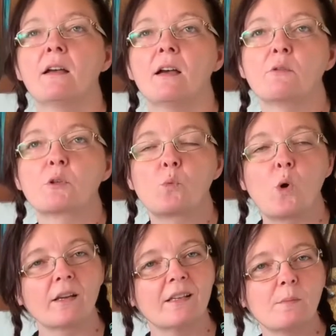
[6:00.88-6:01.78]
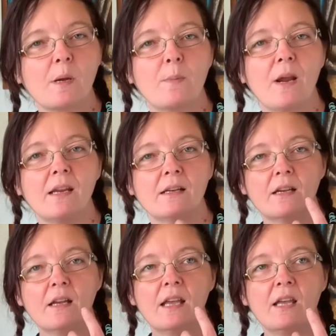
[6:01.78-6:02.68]
was rocking my brain
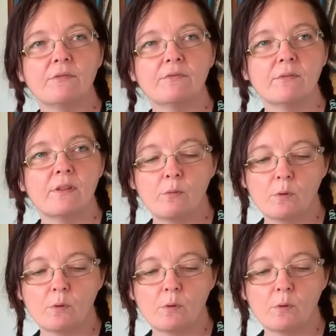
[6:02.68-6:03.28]
if there were